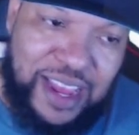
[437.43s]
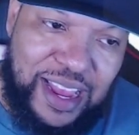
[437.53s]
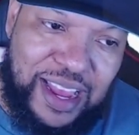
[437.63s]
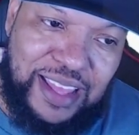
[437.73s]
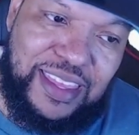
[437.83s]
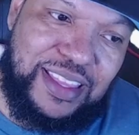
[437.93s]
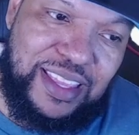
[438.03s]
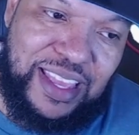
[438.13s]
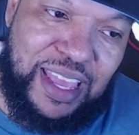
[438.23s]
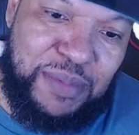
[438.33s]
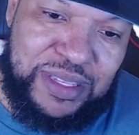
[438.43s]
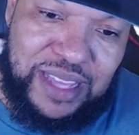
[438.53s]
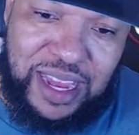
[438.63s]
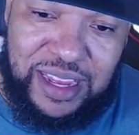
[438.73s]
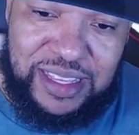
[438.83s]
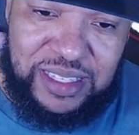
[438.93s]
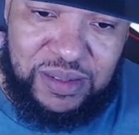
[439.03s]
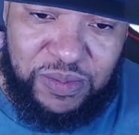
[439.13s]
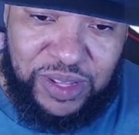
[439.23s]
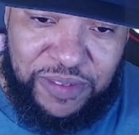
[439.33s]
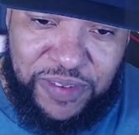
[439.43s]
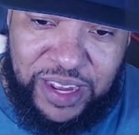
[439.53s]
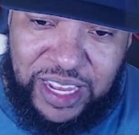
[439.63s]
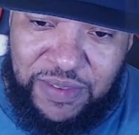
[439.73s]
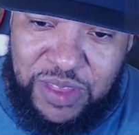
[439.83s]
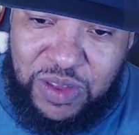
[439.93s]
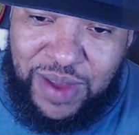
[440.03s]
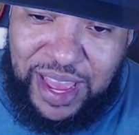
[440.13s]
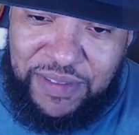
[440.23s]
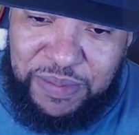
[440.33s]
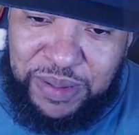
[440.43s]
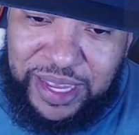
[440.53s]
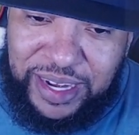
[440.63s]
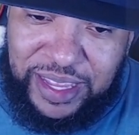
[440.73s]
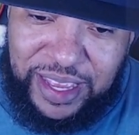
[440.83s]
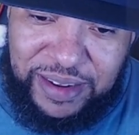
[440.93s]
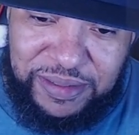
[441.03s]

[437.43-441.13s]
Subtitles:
I think the game is really fun, even though I haven't played it yet.